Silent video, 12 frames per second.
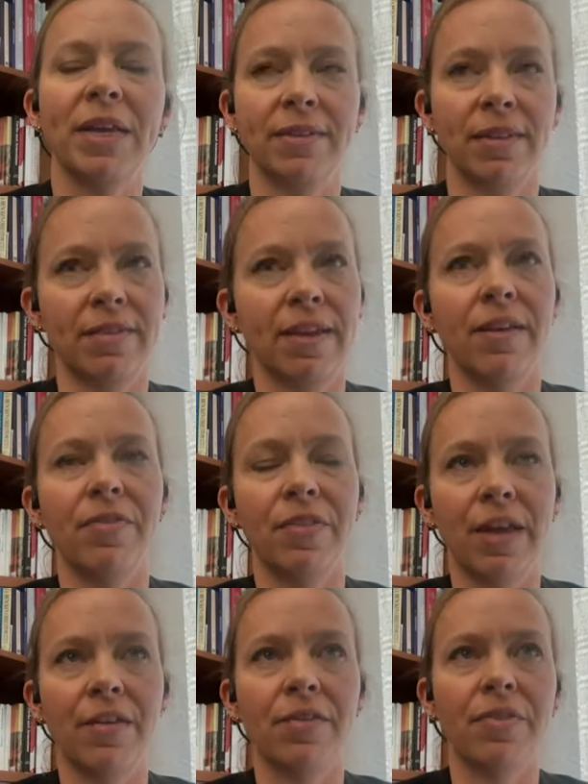that they that
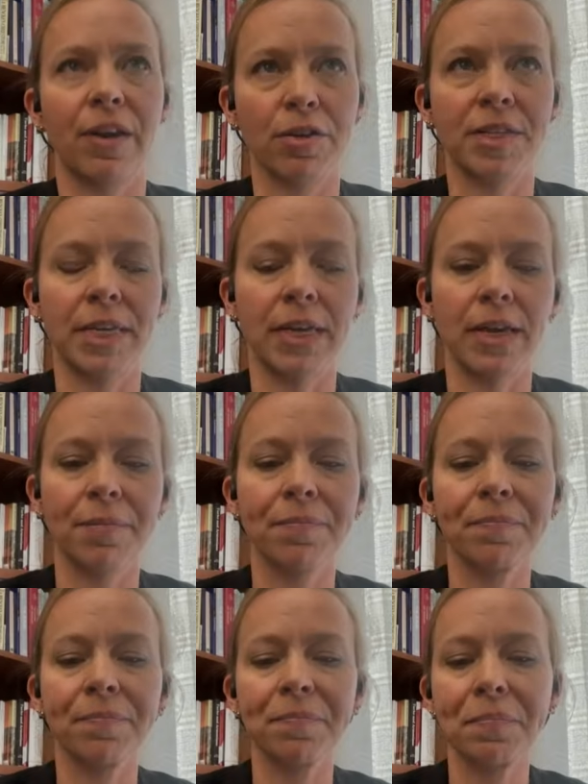they're seeing.
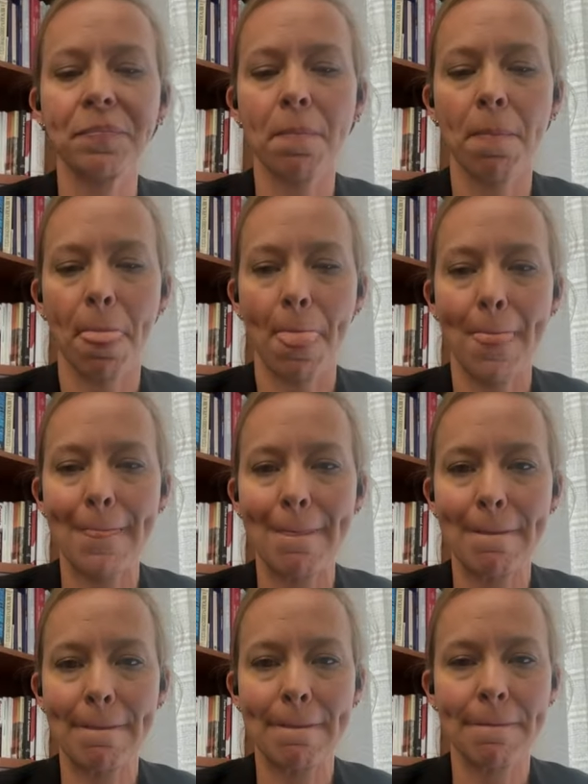
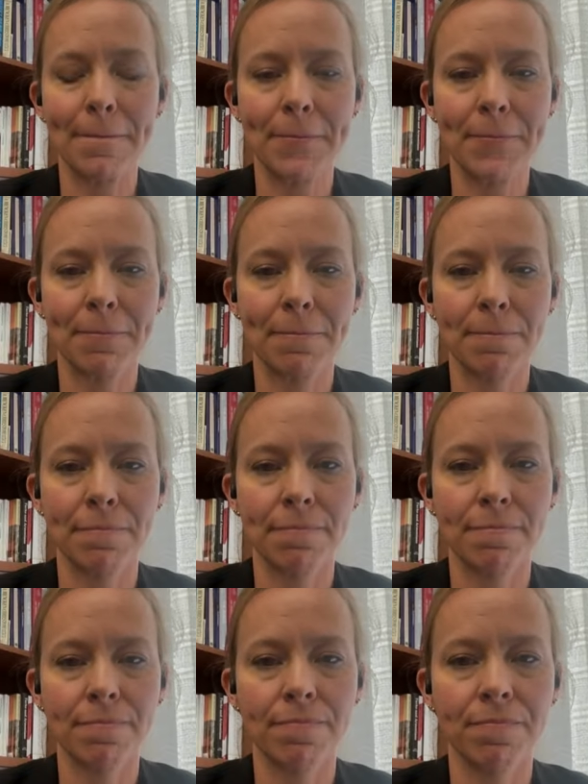Viktor Orban was
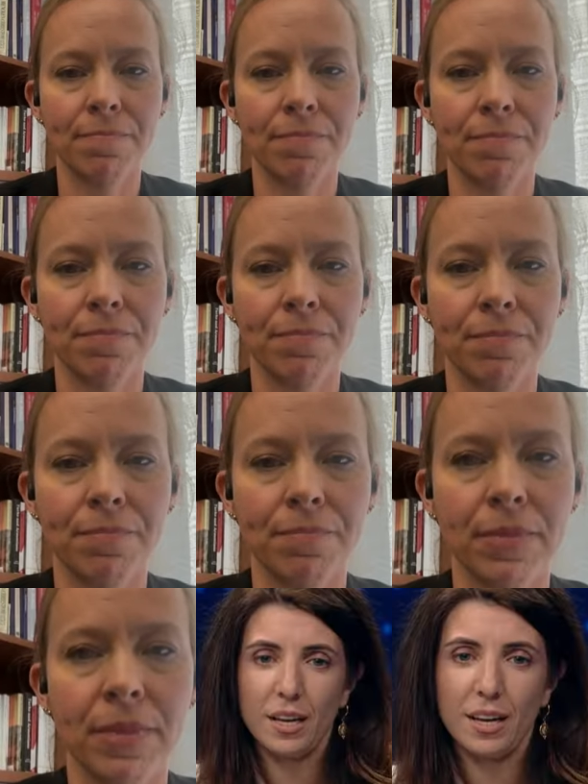very uh, quick
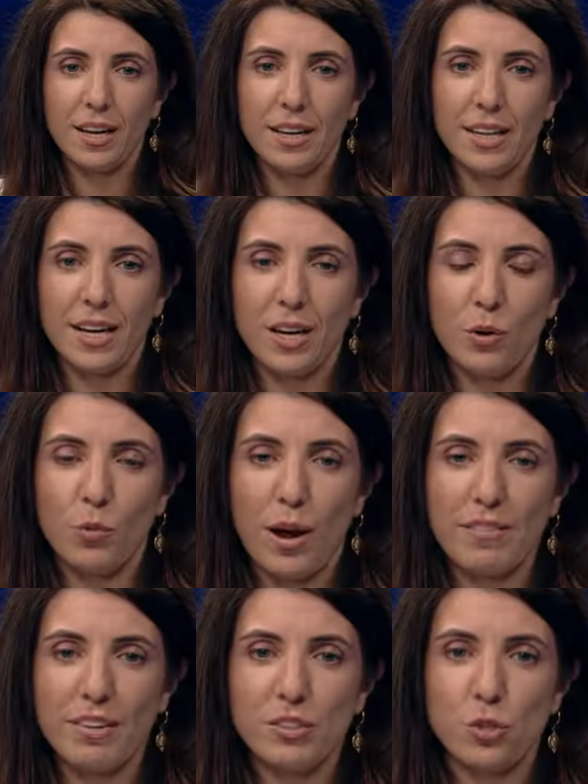in uh,
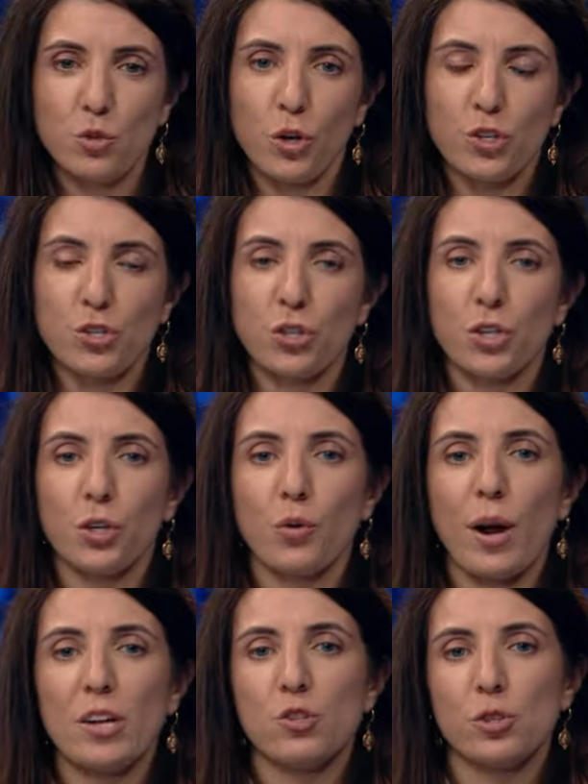arriving to Georgia to
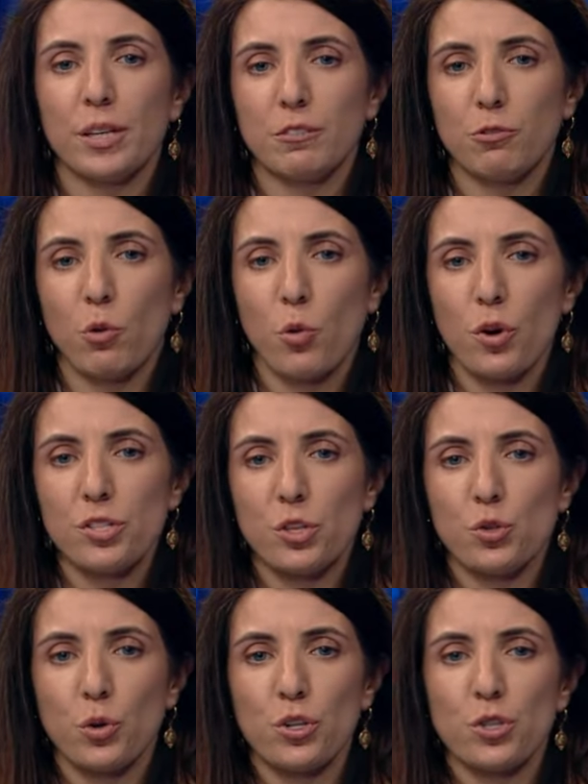congratulate, of course, the
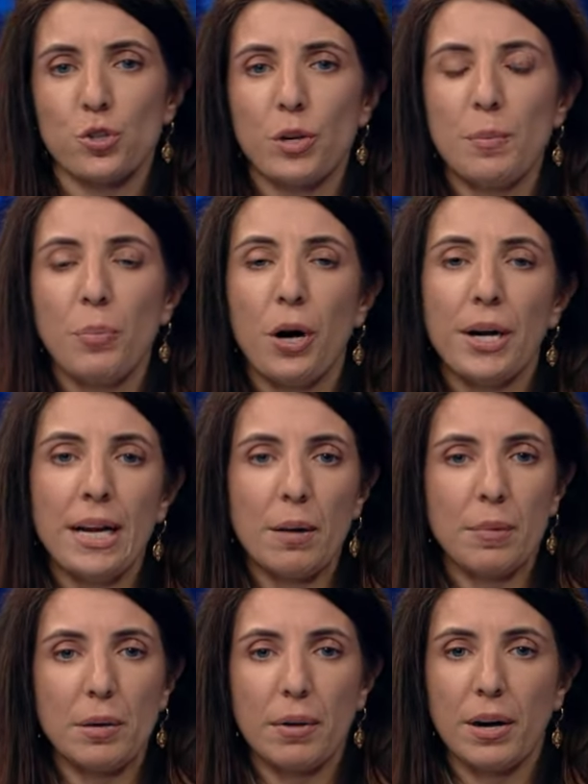Georgian Dream Party. I
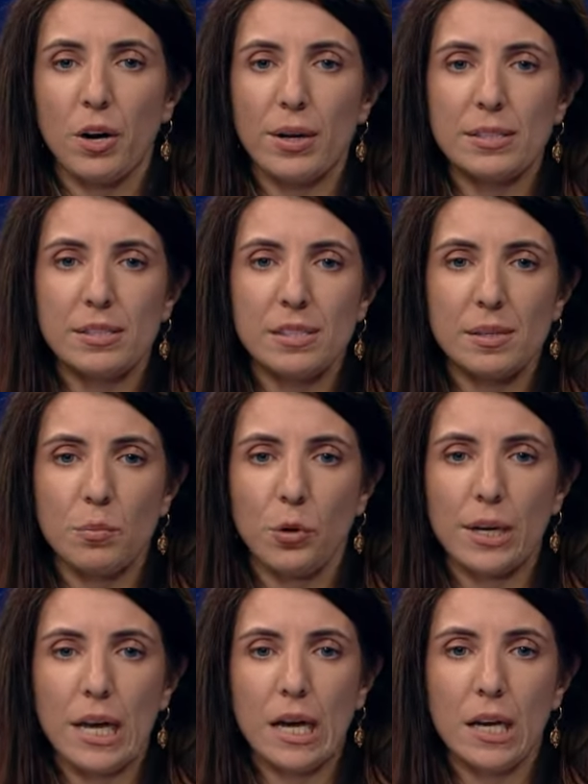mean, Margarita
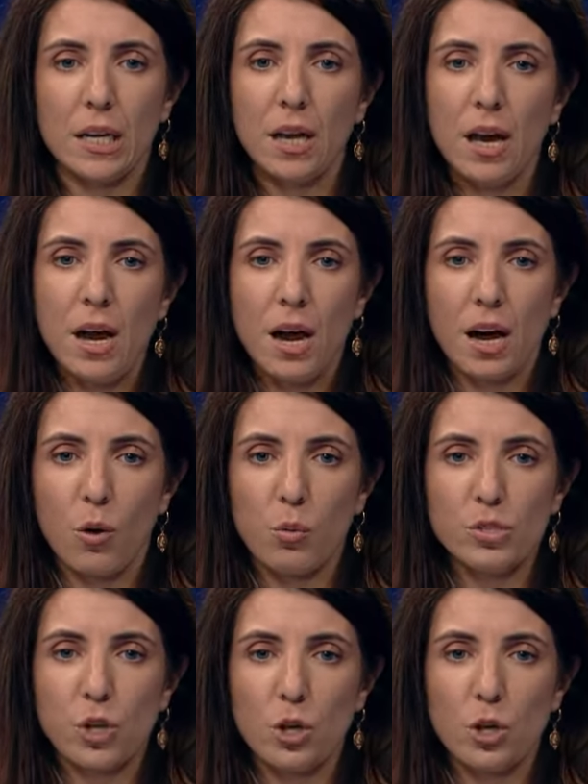Simonian uh, was